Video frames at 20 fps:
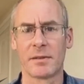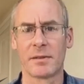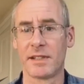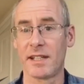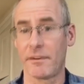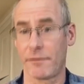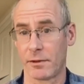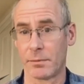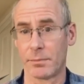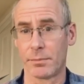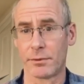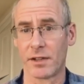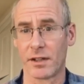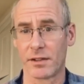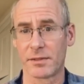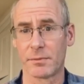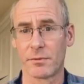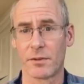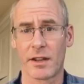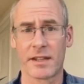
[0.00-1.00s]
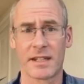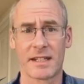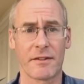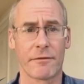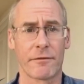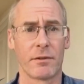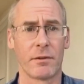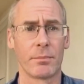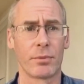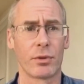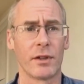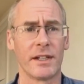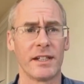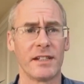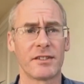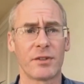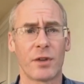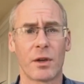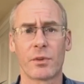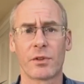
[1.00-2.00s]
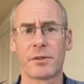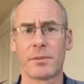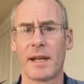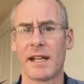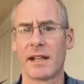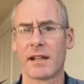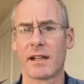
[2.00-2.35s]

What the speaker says: some rather different points. So I want to